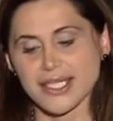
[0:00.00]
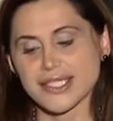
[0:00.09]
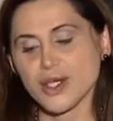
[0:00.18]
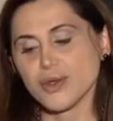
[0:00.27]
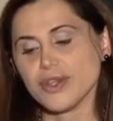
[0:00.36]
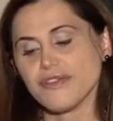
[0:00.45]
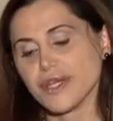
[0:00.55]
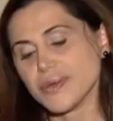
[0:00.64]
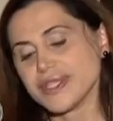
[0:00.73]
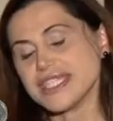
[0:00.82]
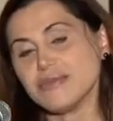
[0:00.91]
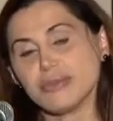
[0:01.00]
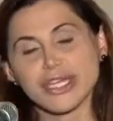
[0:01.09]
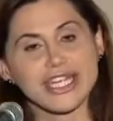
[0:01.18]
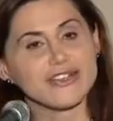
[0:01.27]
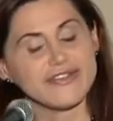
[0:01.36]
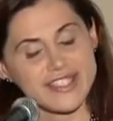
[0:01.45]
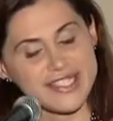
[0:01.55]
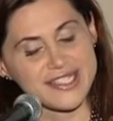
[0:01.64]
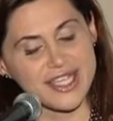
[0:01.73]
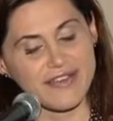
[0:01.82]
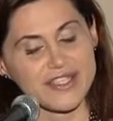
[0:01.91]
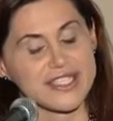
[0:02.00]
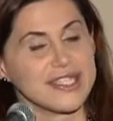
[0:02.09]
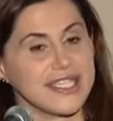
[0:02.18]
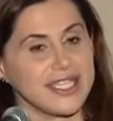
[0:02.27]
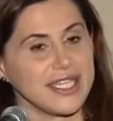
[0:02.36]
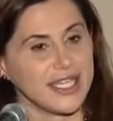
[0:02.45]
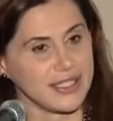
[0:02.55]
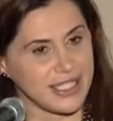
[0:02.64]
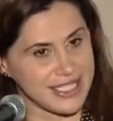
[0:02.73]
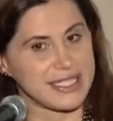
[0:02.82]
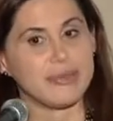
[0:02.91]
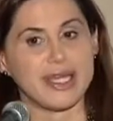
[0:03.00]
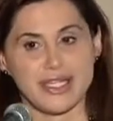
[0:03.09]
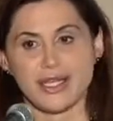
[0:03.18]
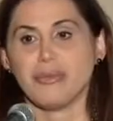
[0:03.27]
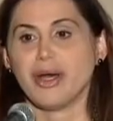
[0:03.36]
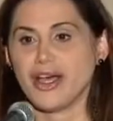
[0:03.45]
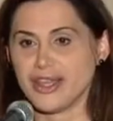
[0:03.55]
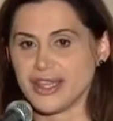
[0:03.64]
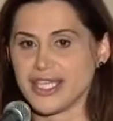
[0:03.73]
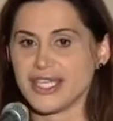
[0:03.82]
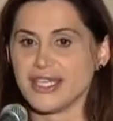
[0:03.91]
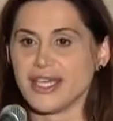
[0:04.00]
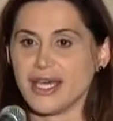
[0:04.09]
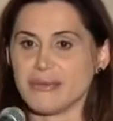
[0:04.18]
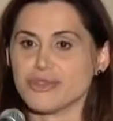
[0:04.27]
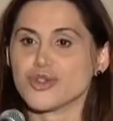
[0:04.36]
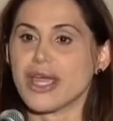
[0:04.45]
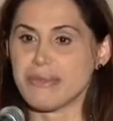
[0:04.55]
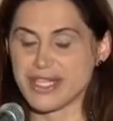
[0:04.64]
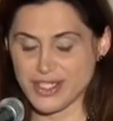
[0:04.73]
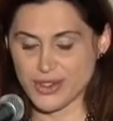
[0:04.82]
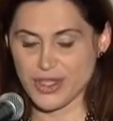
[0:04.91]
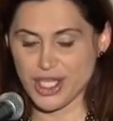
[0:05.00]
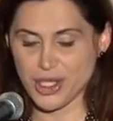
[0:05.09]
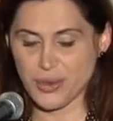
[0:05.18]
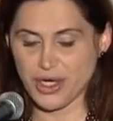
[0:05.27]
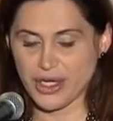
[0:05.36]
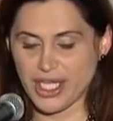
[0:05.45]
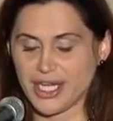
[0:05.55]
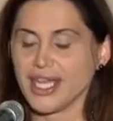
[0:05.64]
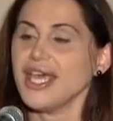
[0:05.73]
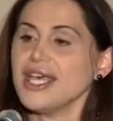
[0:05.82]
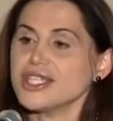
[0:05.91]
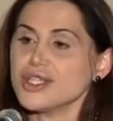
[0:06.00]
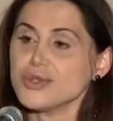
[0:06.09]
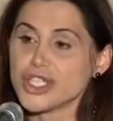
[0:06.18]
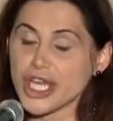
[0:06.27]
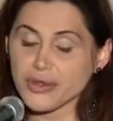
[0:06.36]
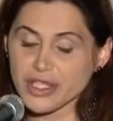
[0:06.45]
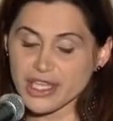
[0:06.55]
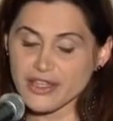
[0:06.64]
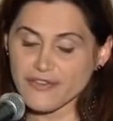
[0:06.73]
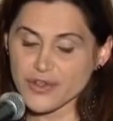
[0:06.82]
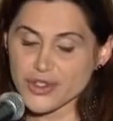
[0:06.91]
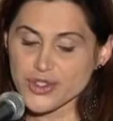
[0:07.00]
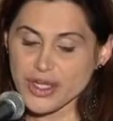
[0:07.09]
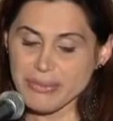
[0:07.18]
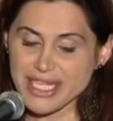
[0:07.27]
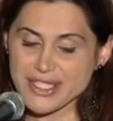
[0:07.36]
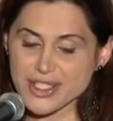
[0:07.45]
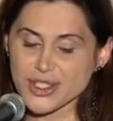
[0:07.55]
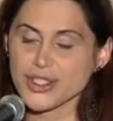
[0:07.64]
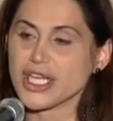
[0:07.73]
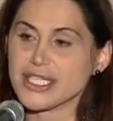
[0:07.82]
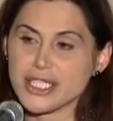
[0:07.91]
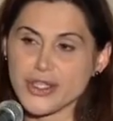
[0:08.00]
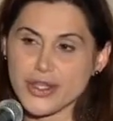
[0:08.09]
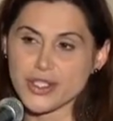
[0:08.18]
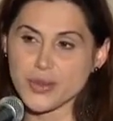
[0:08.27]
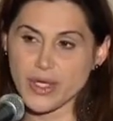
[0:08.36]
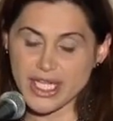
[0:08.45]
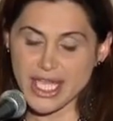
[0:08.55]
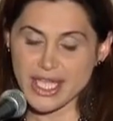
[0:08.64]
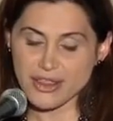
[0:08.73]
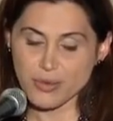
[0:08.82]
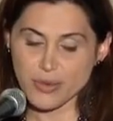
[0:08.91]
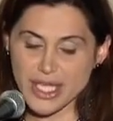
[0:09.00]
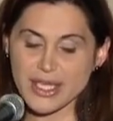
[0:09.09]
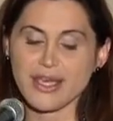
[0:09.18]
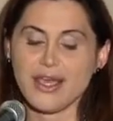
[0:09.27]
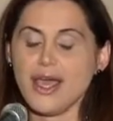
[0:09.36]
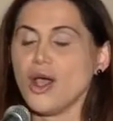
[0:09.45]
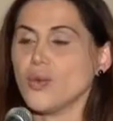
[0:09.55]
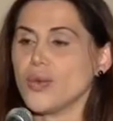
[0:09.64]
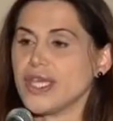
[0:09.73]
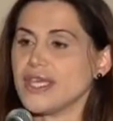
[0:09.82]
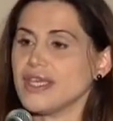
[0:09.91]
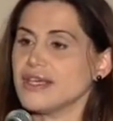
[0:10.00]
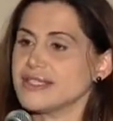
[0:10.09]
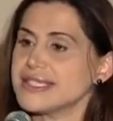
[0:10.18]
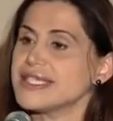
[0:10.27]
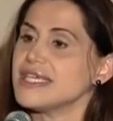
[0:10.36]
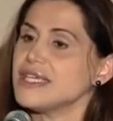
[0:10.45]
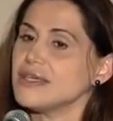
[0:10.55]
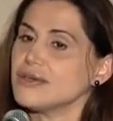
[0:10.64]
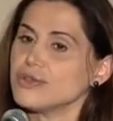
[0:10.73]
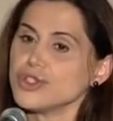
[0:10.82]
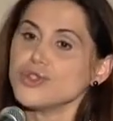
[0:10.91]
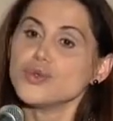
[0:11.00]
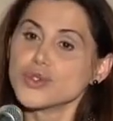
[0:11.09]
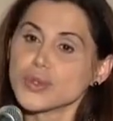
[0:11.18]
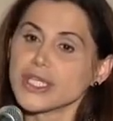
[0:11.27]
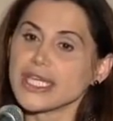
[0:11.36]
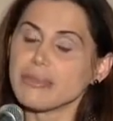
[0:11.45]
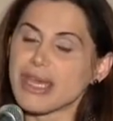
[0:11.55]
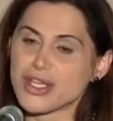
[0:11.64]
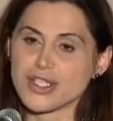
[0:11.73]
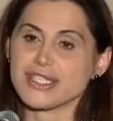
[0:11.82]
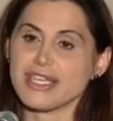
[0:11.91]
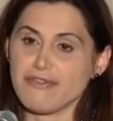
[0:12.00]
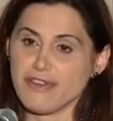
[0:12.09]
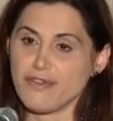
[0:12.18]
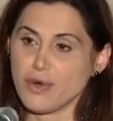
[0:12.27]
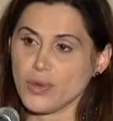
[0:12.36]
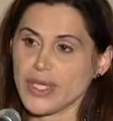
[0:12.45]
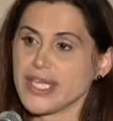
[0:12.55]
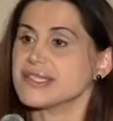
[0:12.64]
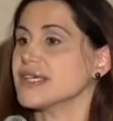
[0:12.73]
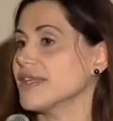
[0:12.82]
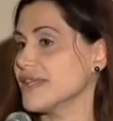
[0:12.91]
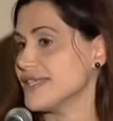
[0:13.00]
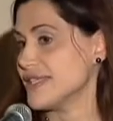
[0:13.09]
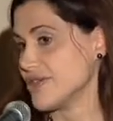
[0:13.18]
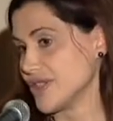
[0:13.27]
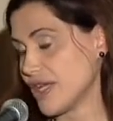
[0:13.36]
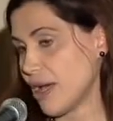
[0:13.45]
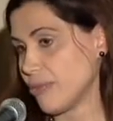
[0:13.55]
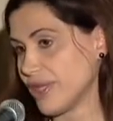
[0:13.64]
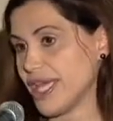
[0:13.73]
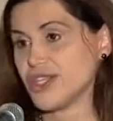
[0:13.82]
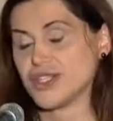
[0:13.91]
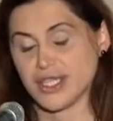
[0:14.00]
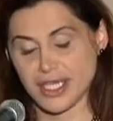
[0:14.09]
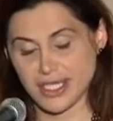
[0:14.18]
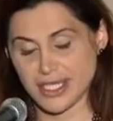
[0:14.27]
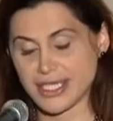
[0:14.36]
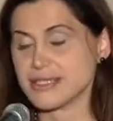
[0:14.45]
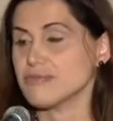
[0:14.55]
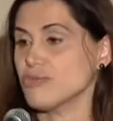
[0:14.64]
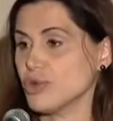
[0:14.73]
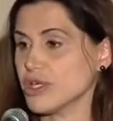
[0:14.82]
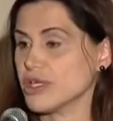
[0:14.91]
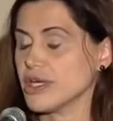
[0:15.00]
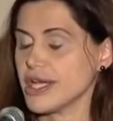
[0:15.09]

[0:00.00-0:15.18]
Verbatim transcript: So, the frequency of prenatal visits obviously is dependent upon the um, trimester that you are in. So, generally, in the first trimester until the 28th week, we see usually patients every four weeks, unless there's a complication that needs more.